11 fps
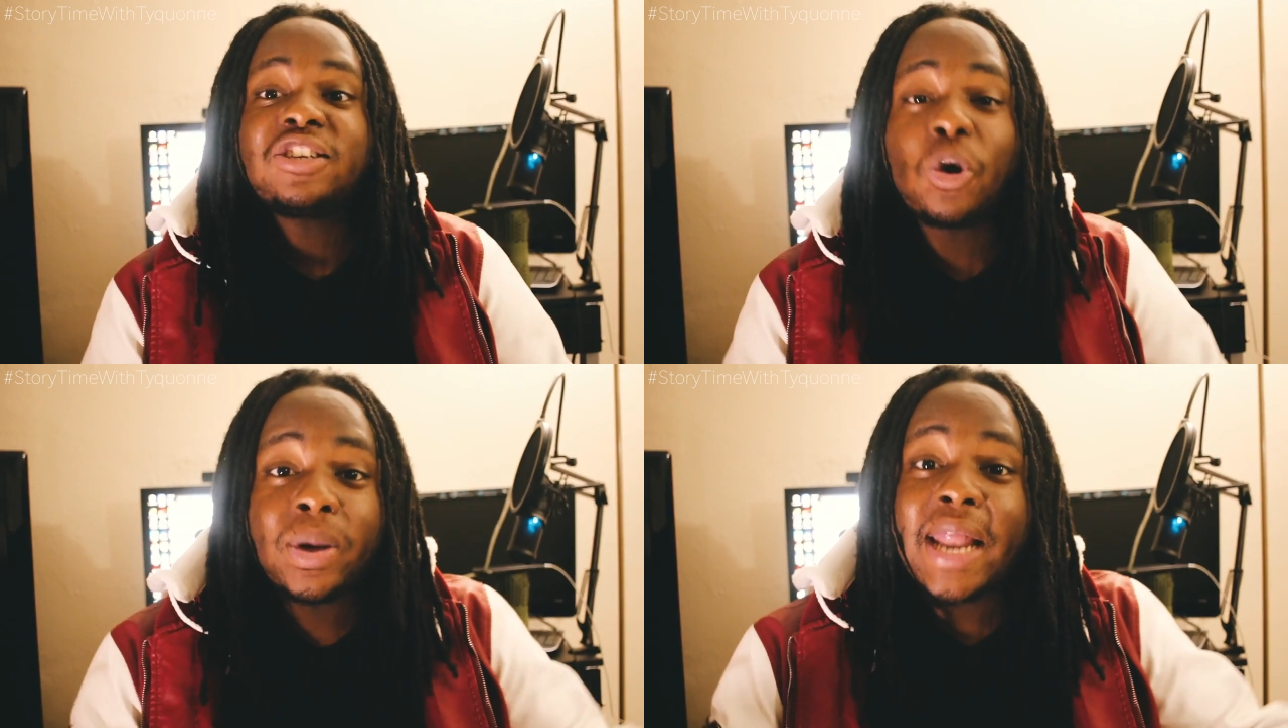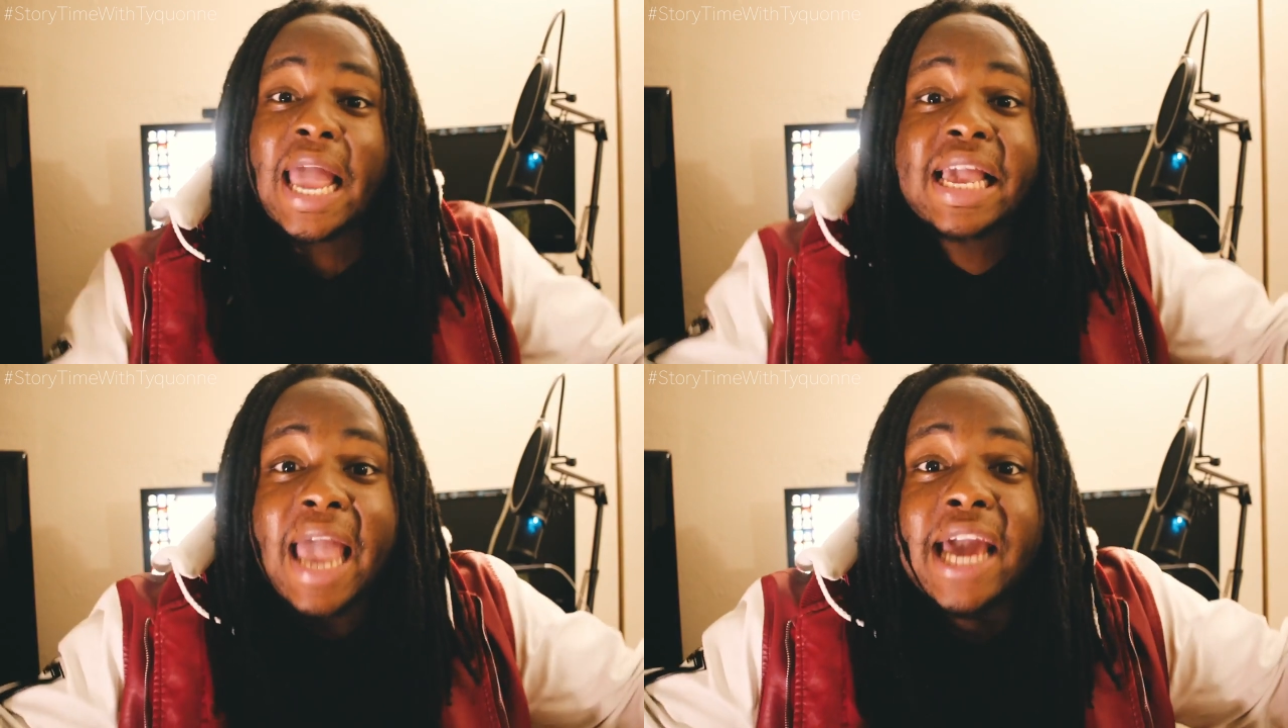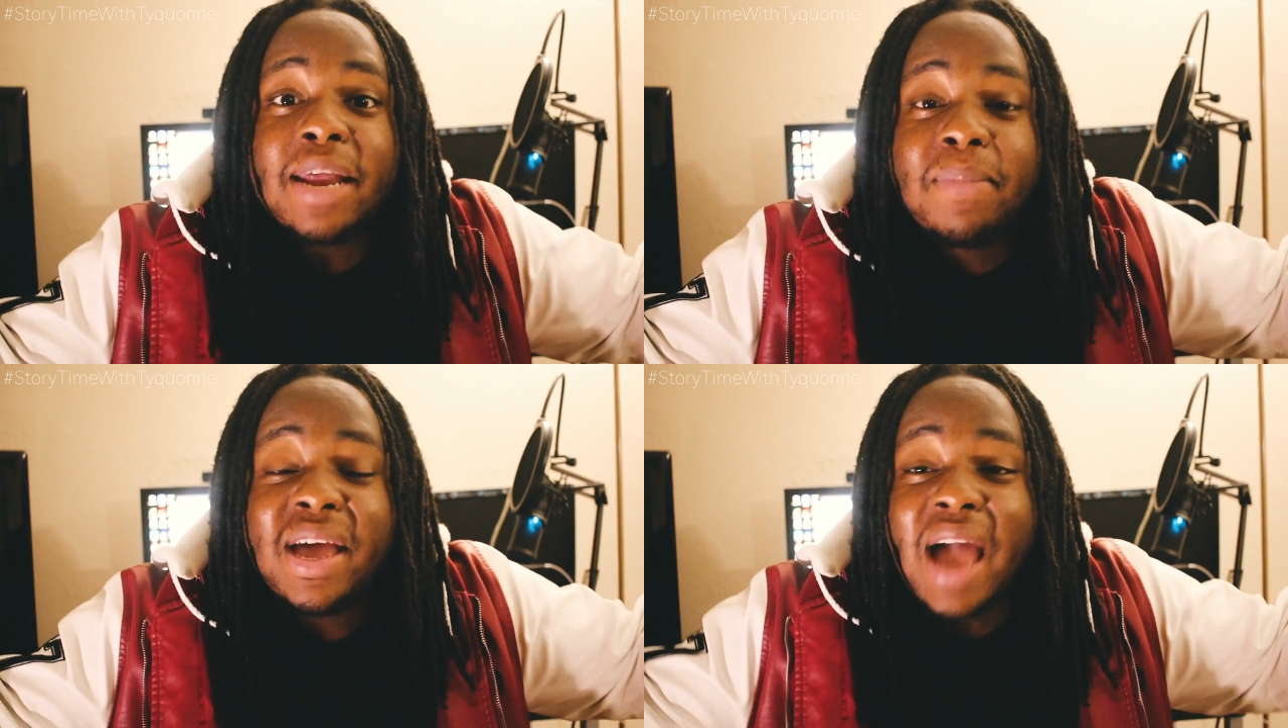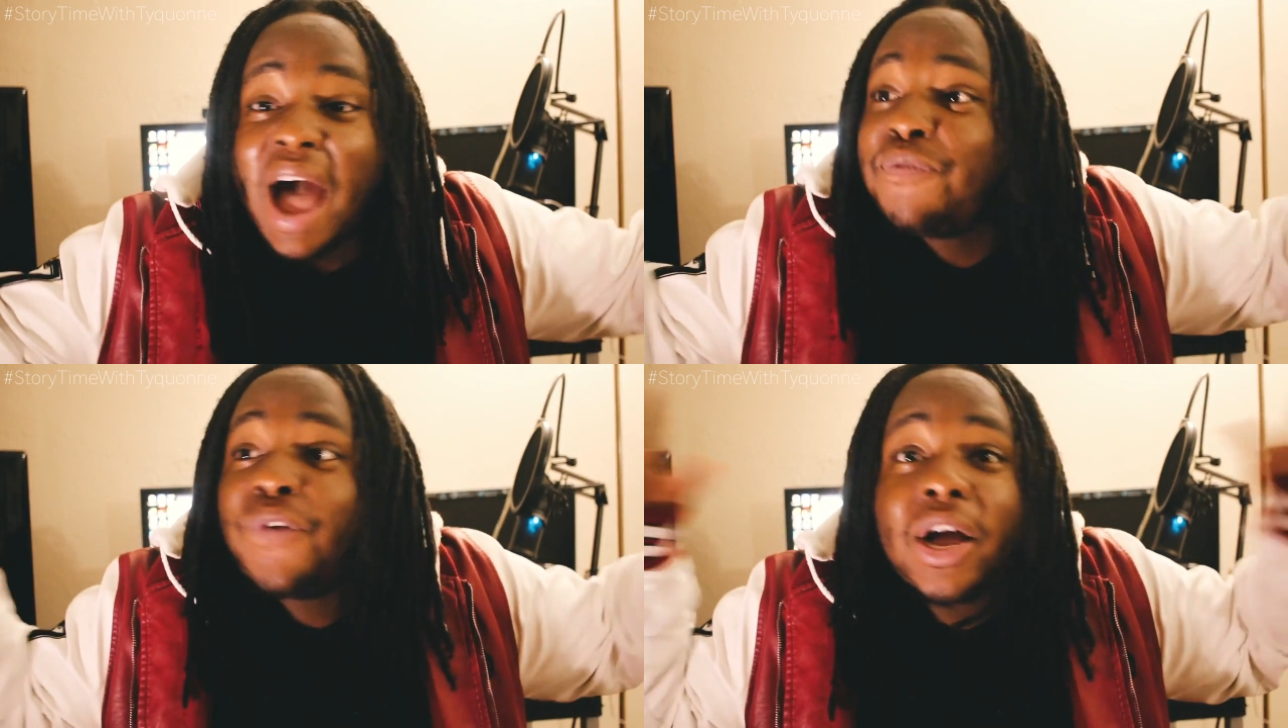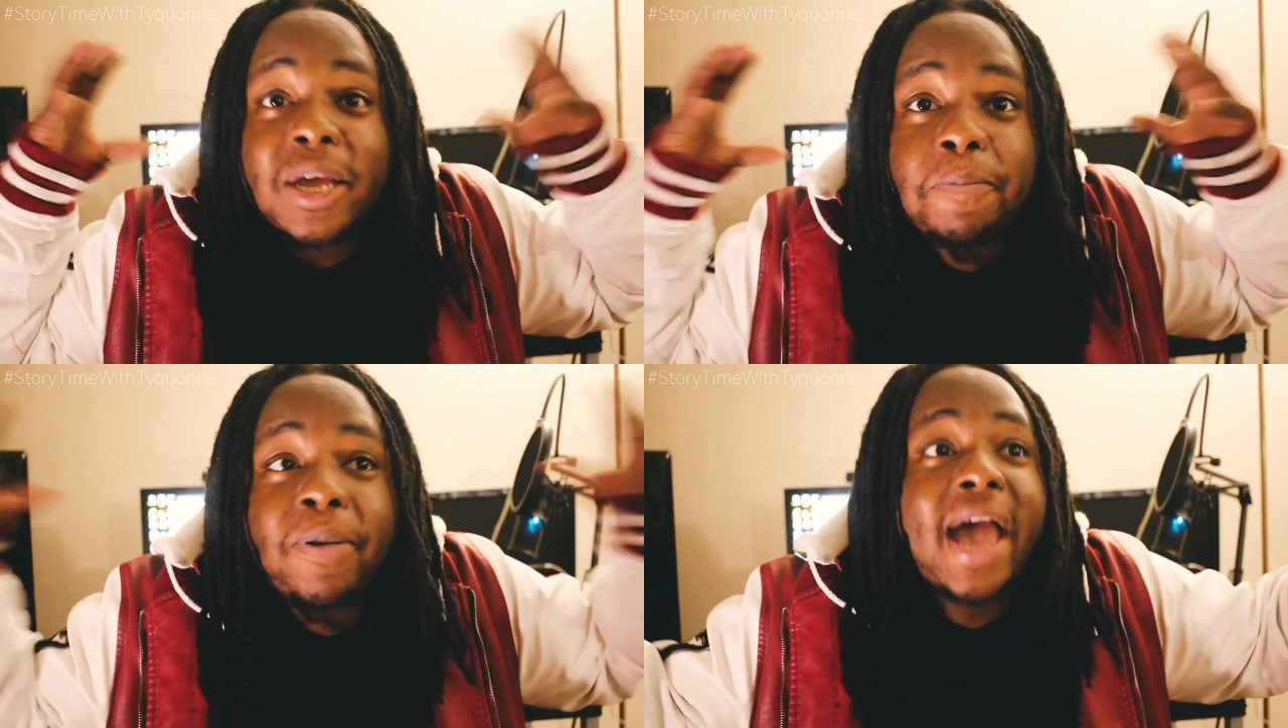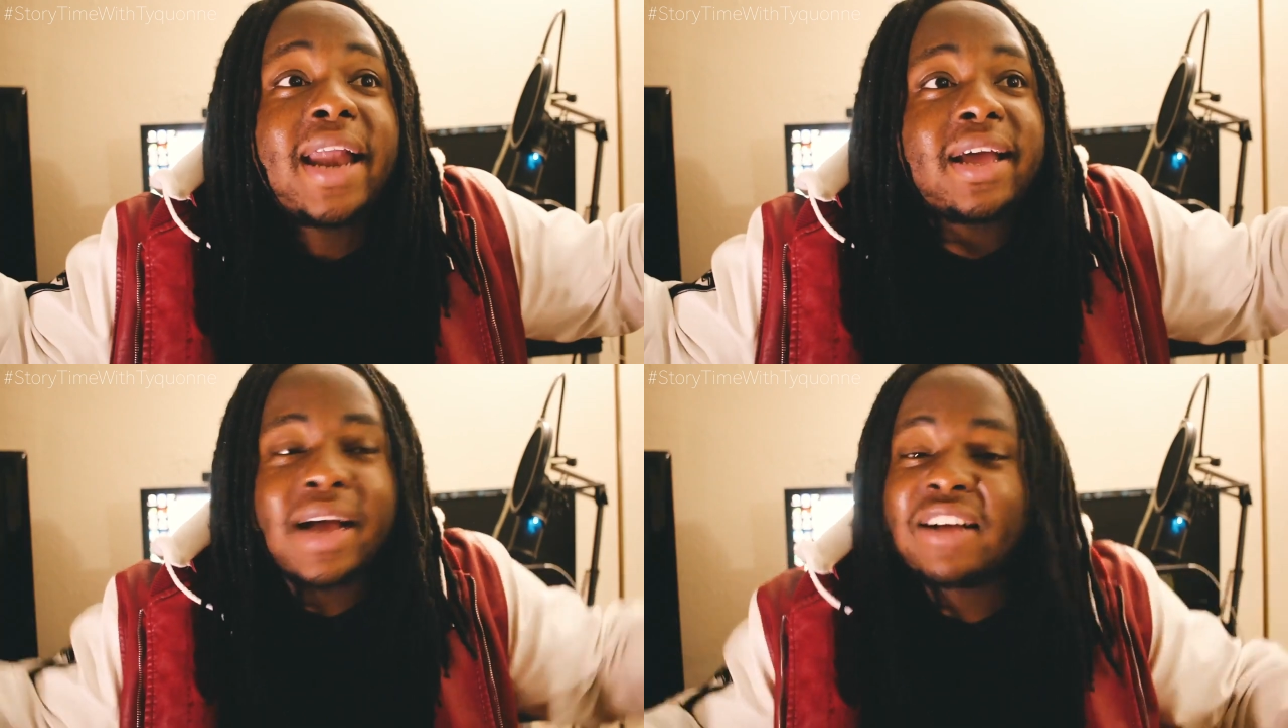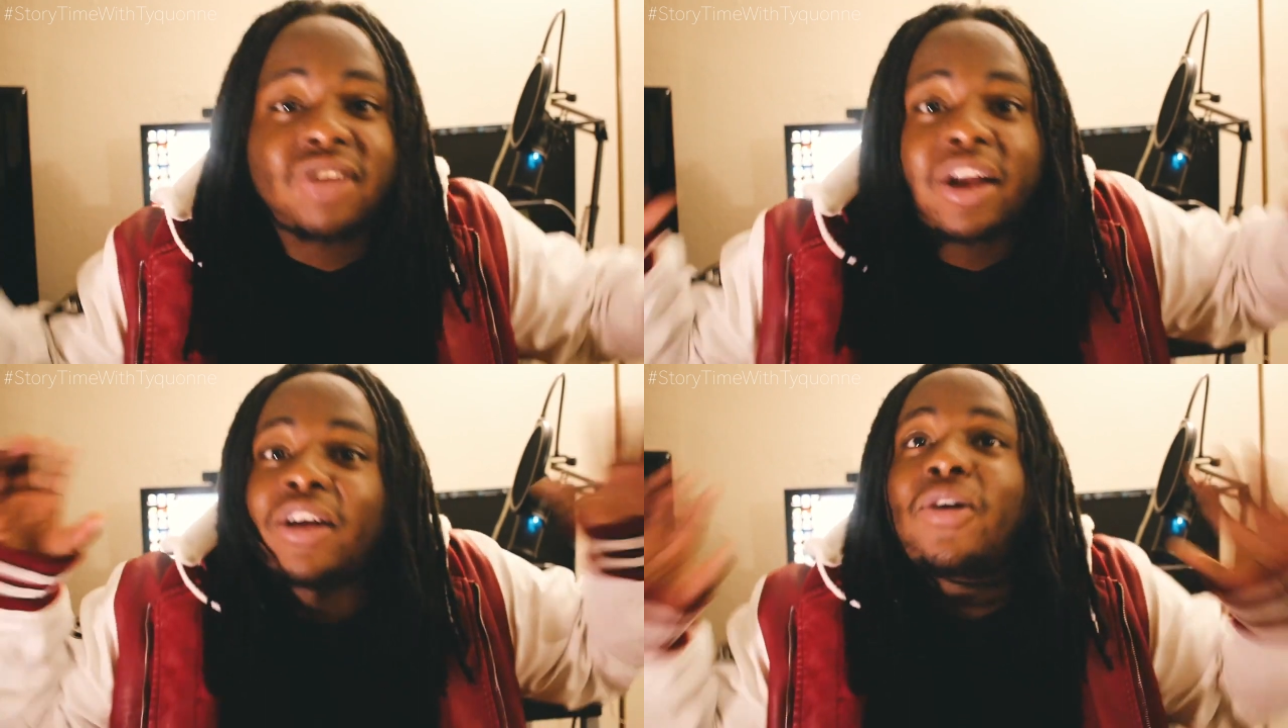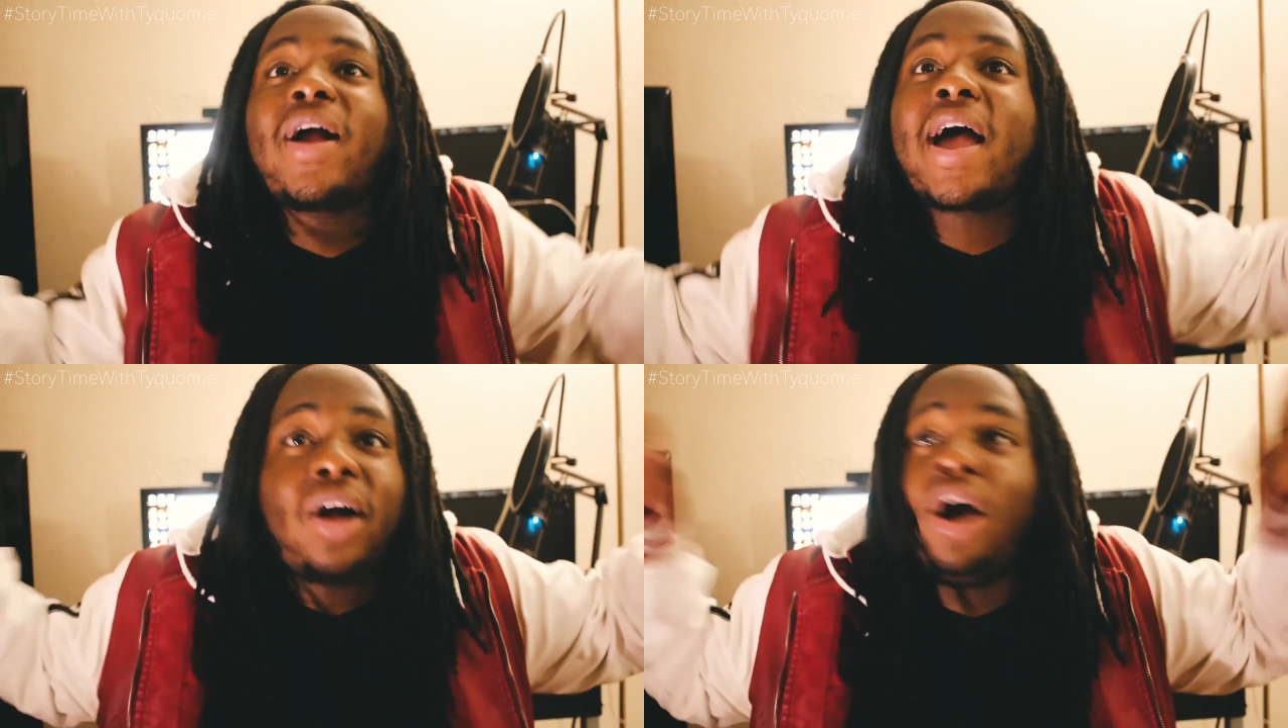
So when they came to me, I fucking panicked. I started crying.